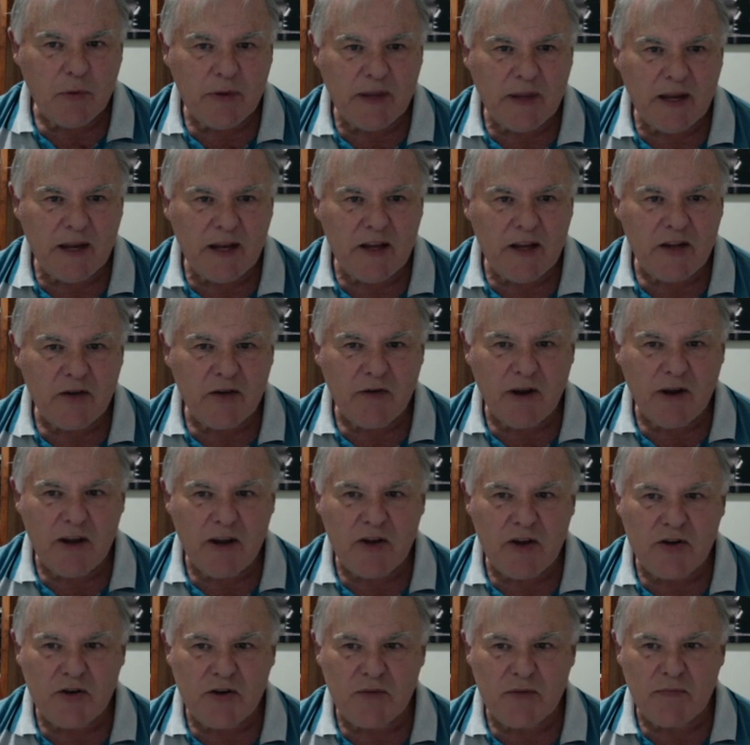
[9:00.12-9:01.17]
that in your
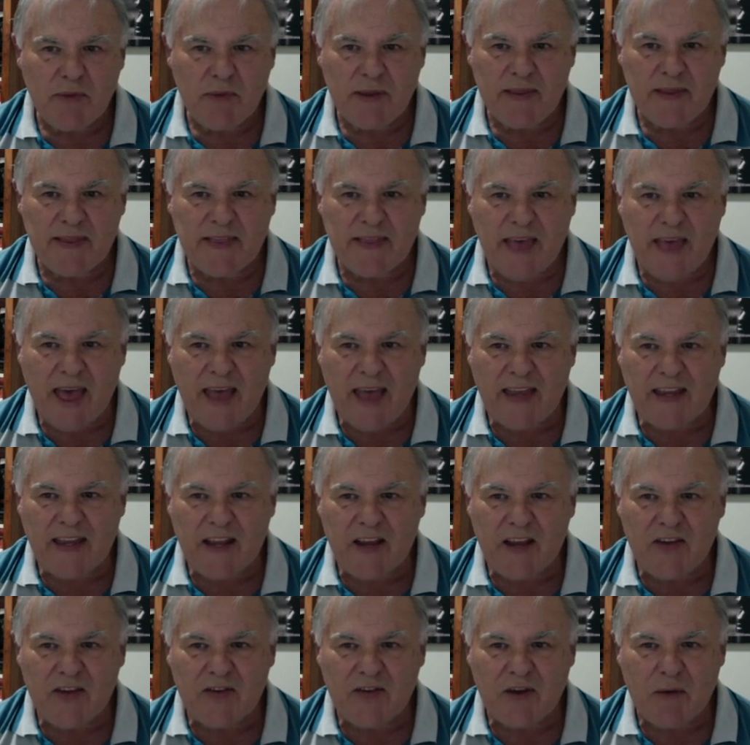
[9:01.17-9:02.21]
engine, but that
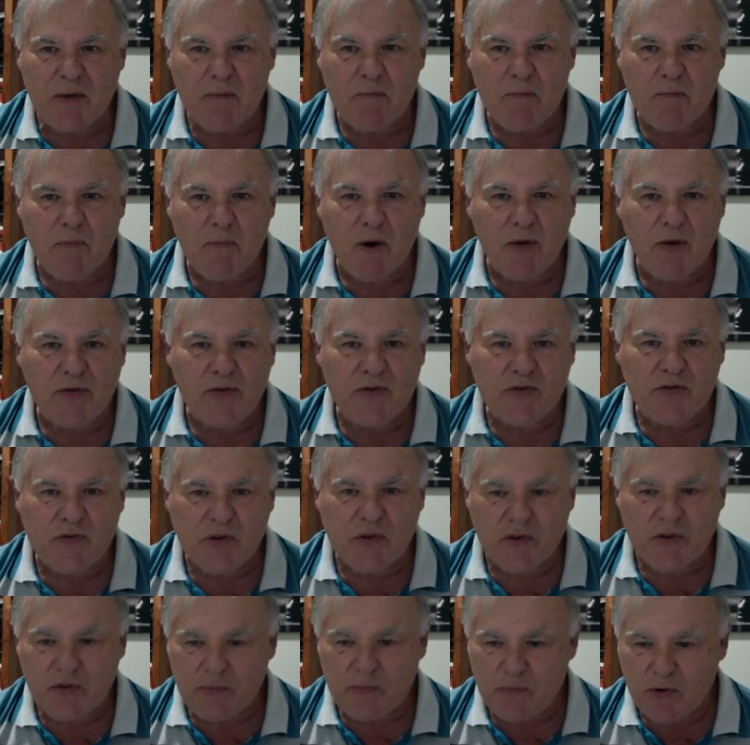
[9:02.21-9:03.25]
is a
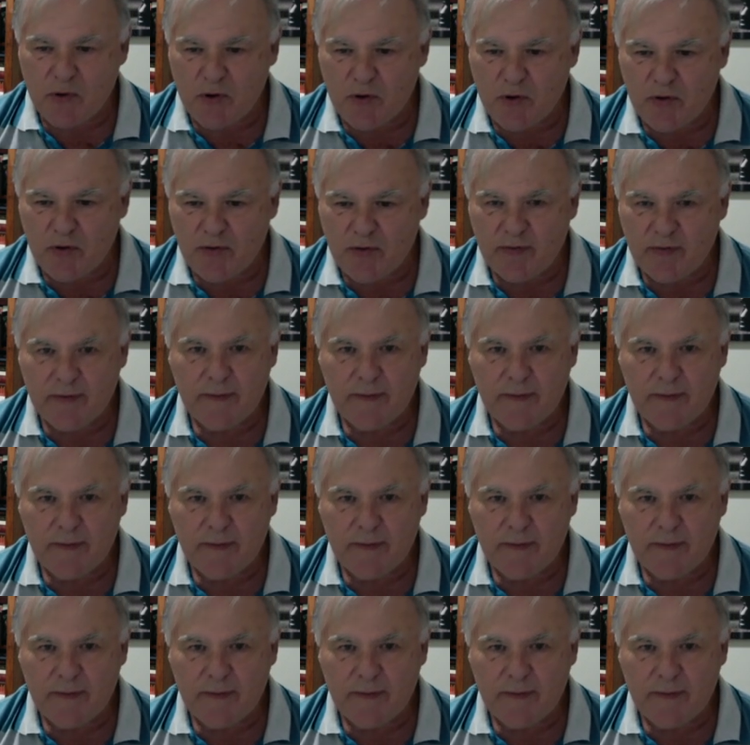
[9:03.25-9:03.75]
monstrous move.